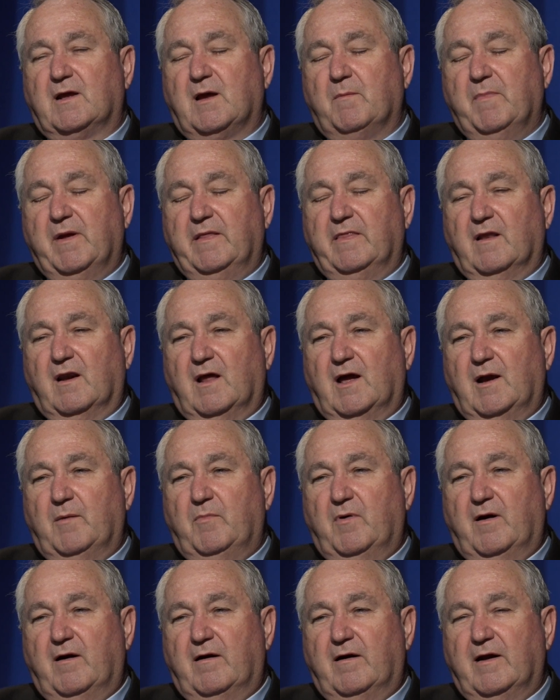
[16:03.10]
come into the
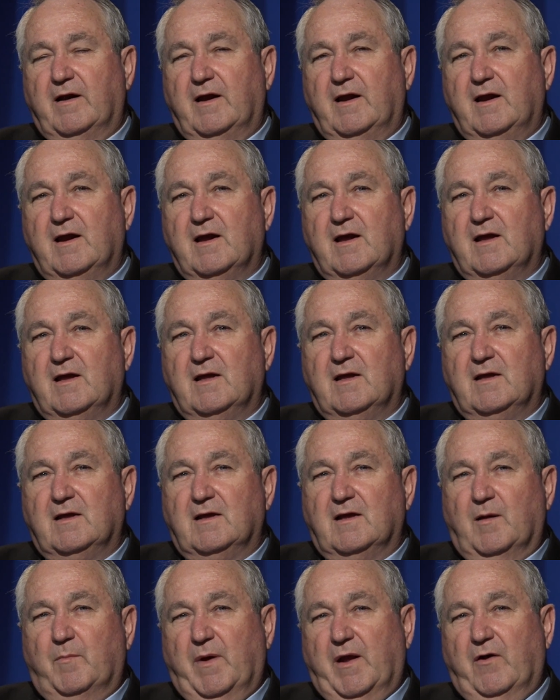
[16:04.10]
library,
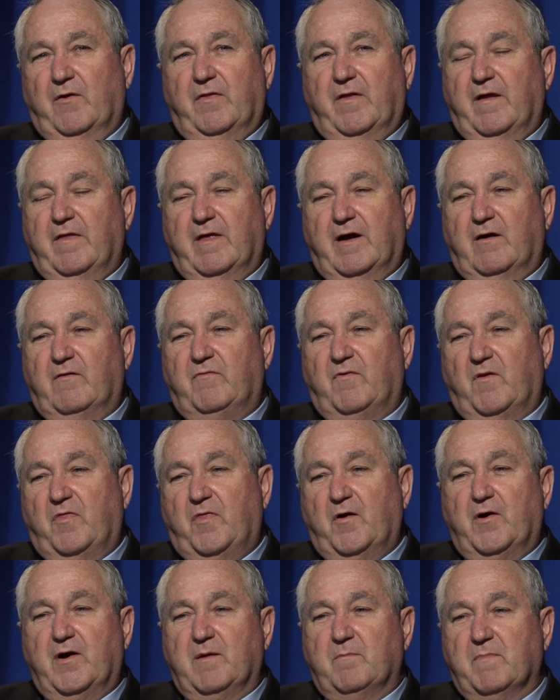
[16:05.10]
I mean, are they there for
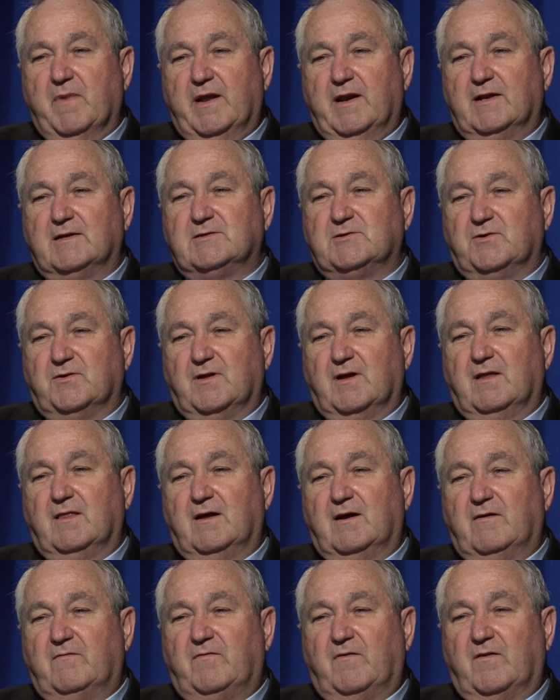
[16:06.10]
30 minutes? Are they
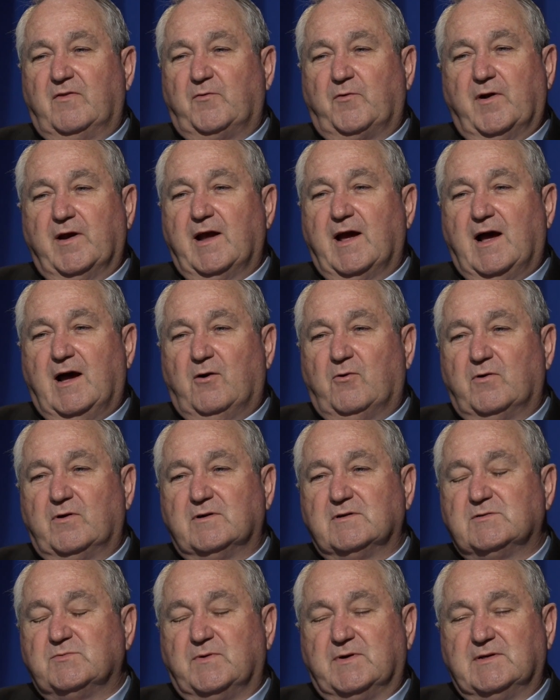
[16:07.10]
there for 3
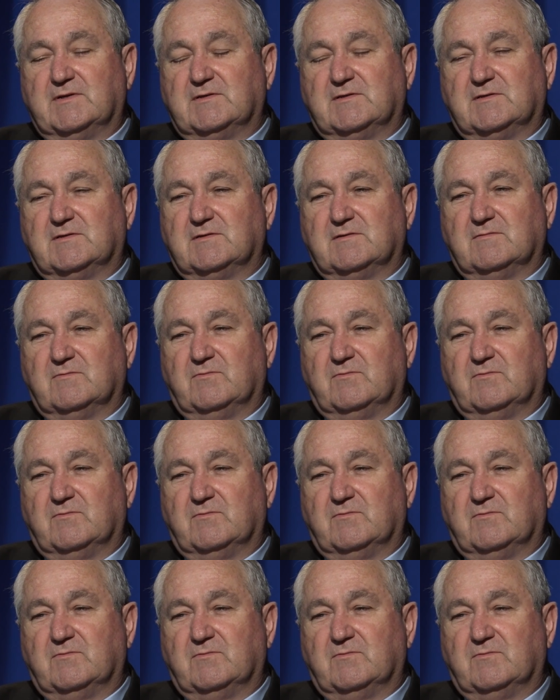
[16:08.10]
hours? What's